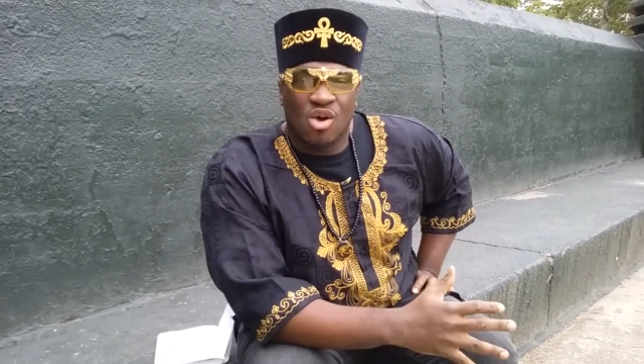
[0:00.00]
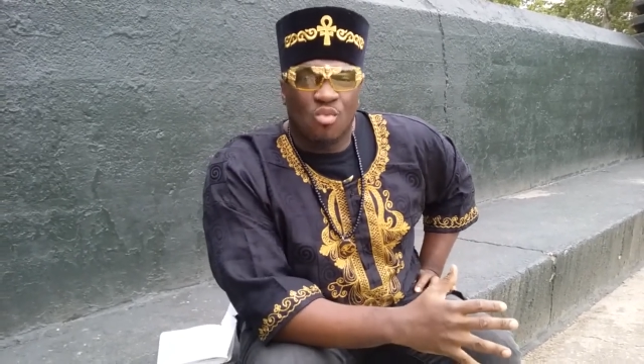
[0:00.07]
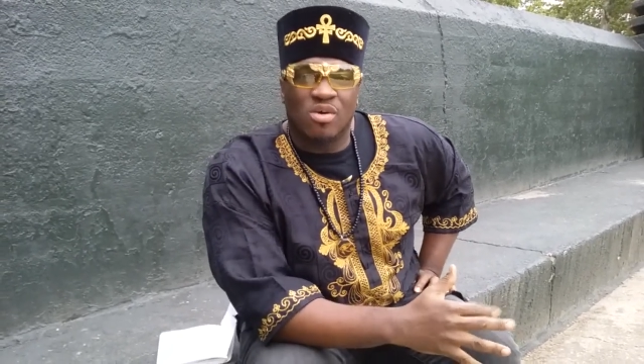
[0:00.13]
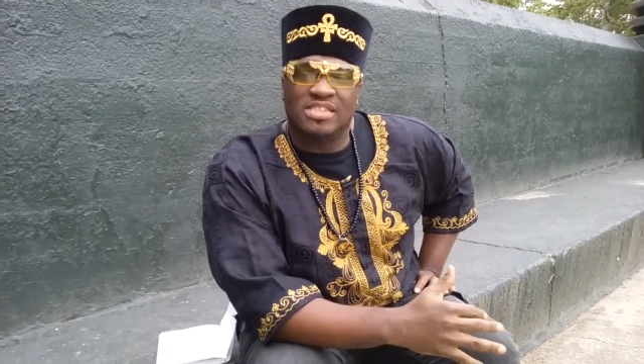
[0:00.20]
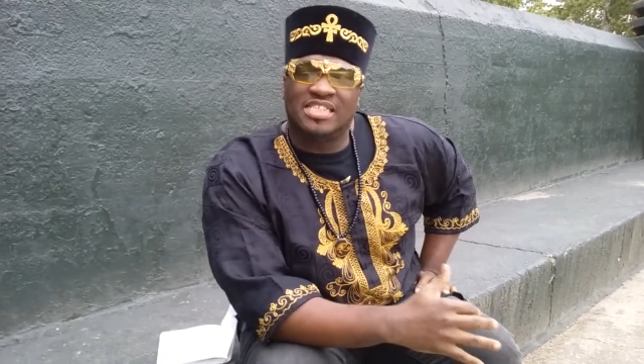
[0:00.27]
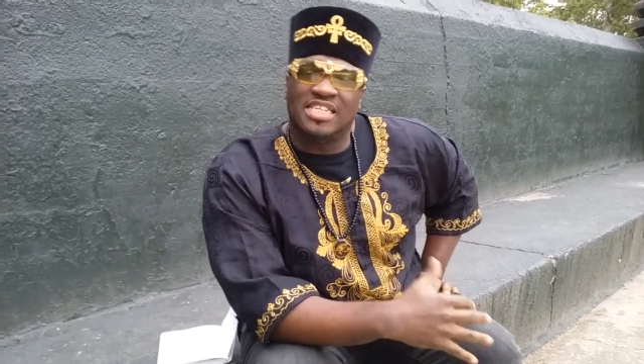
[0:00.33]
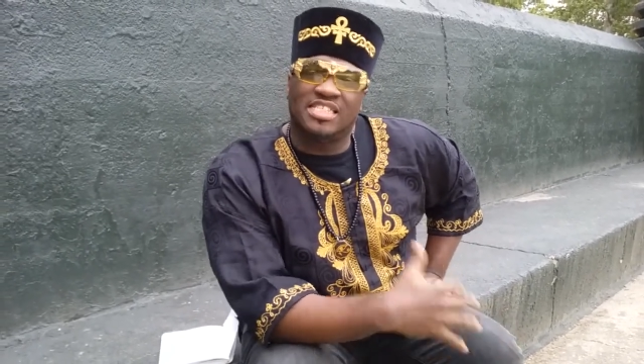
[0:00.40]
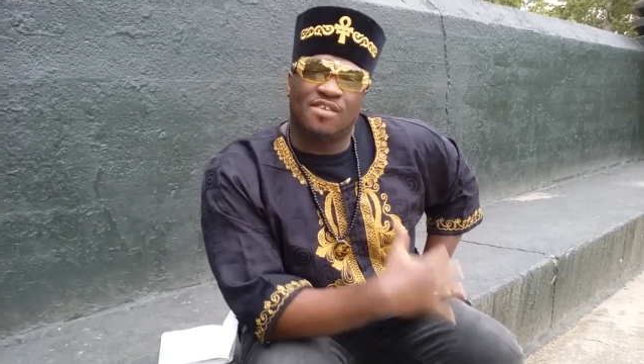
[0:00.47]

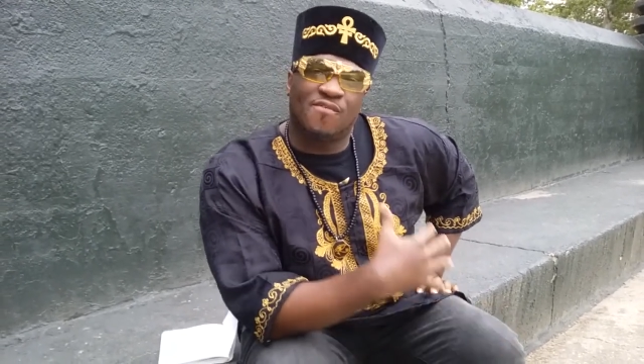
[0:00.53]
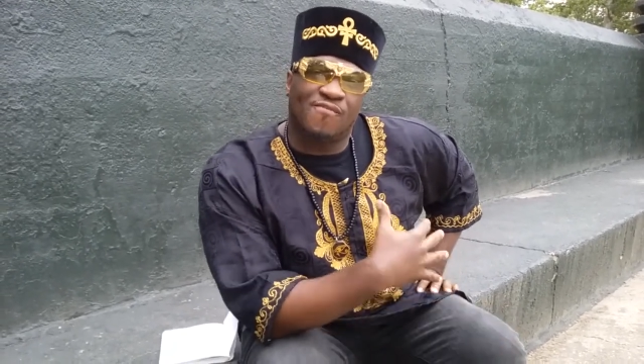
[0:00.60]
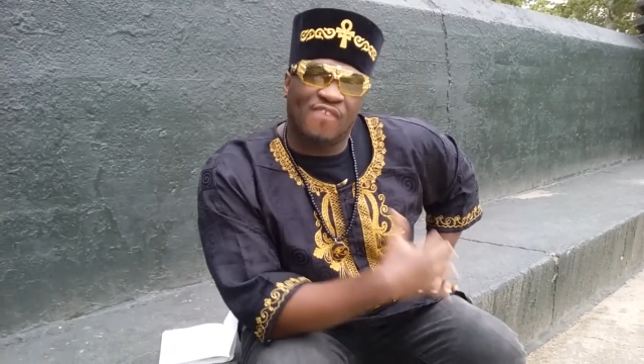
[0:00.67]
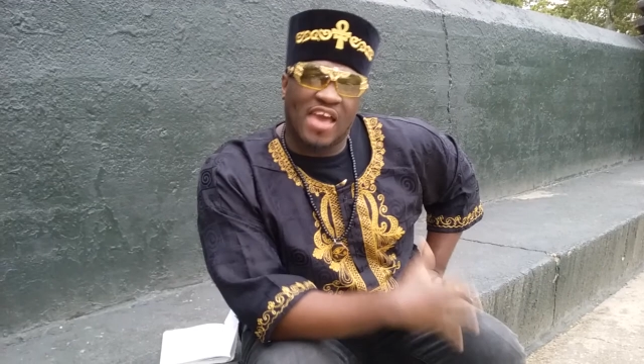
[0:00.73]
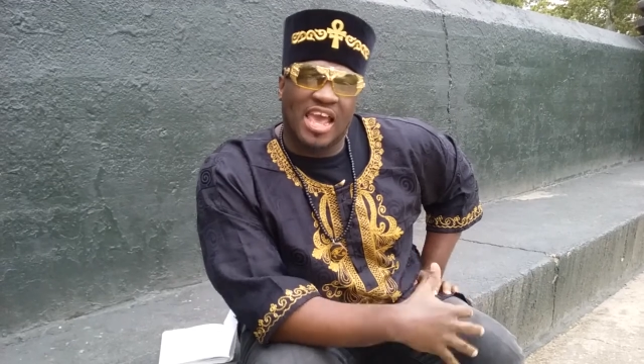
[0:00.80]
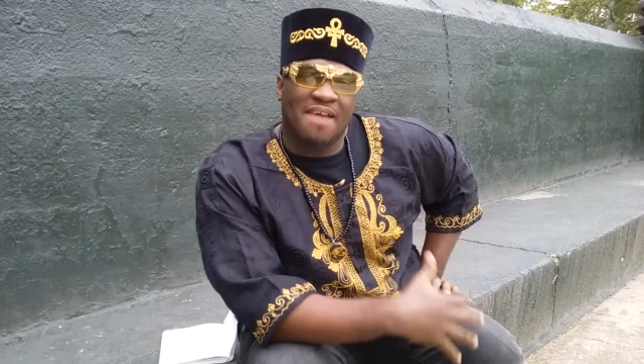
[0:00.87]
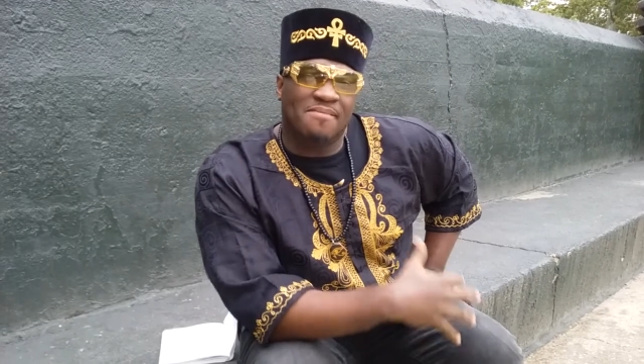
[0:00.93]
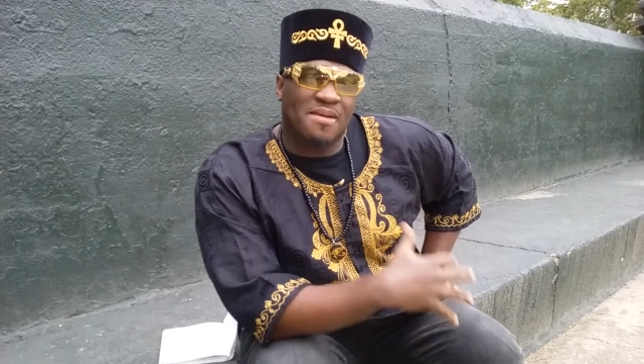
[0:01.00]
was to
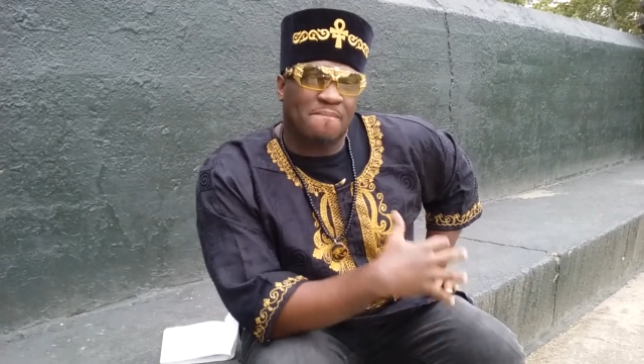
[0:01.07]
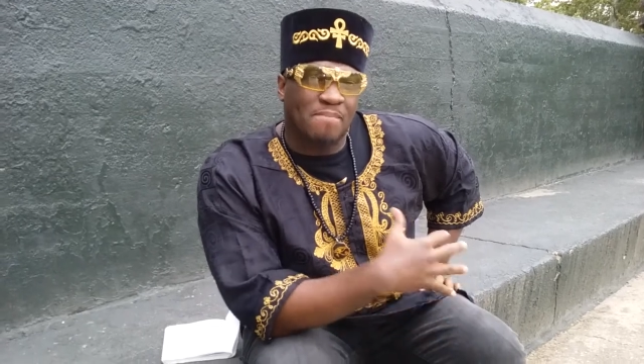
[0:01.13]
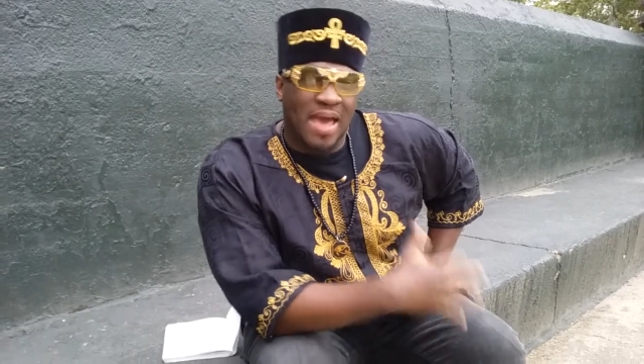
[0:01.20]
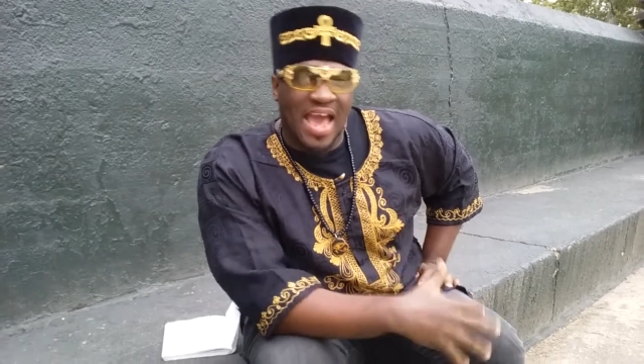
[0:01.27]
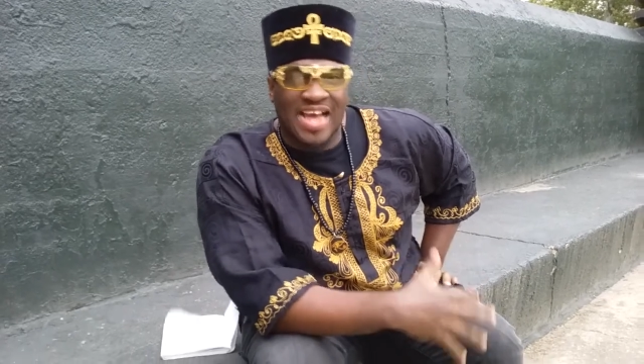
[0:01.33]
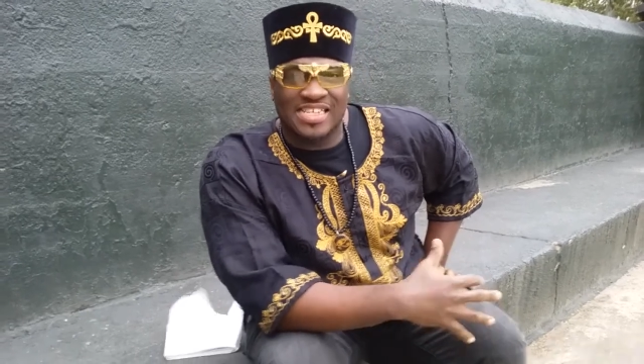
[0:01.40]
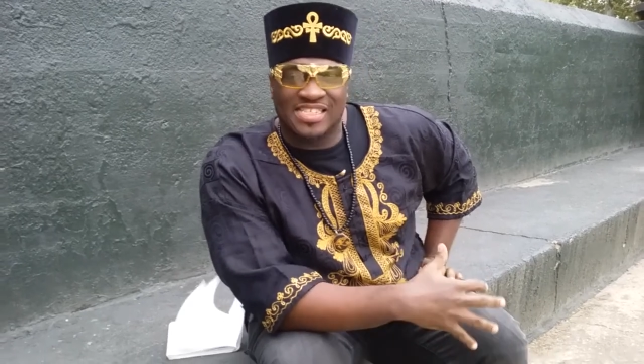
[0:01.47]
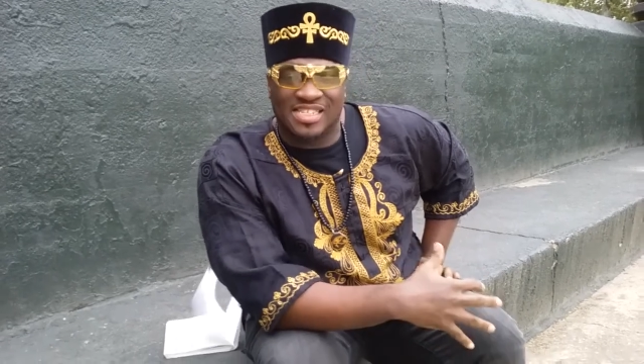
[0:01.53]
defame the
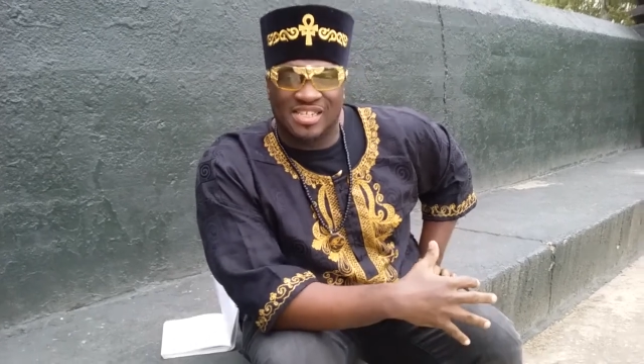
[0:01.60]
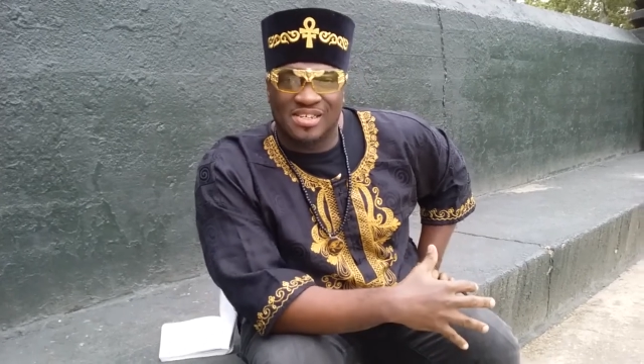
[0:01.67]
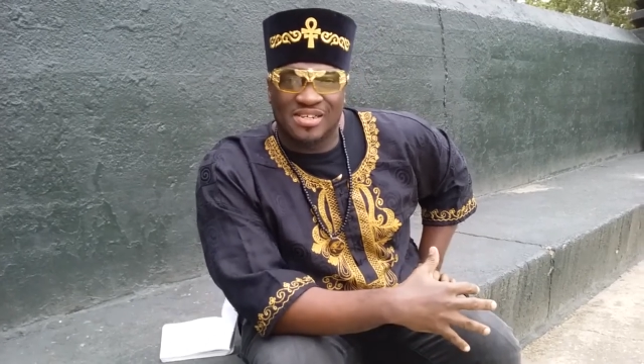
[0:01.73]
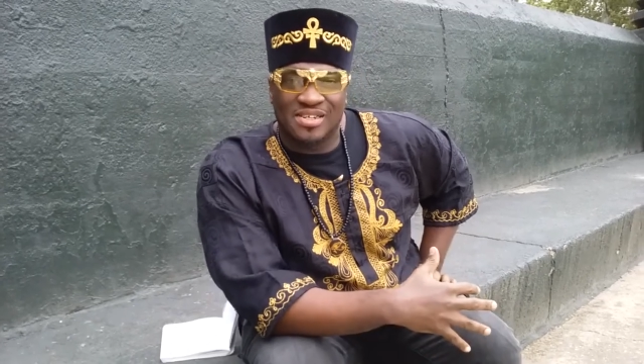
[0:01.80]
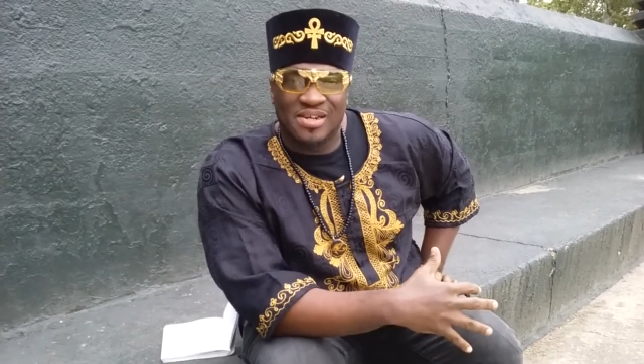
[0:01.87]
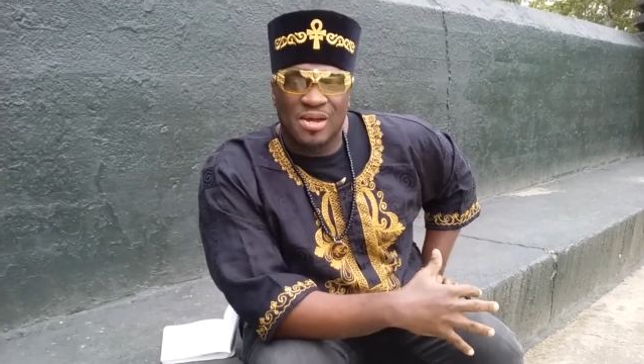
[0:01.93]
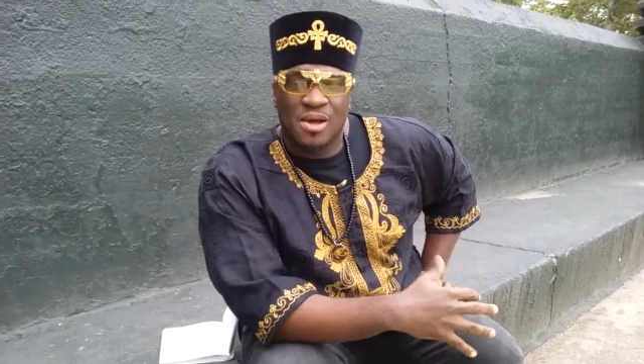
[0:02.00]
master